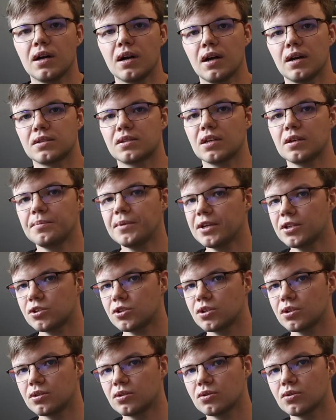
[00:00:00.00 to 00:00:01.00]
As I
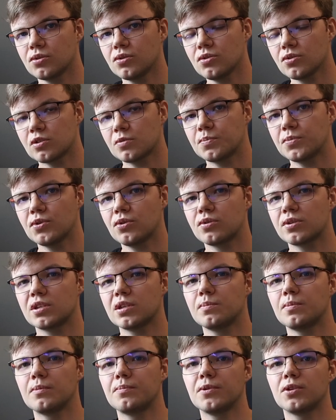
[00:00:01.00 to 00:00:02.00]
mentioned, to use pure
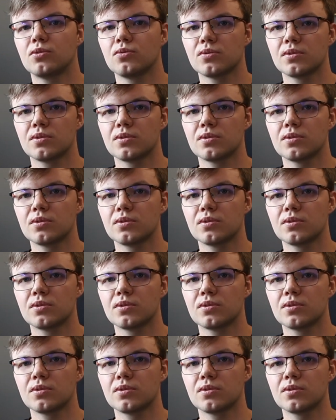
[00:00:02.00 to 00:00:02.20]
CPP2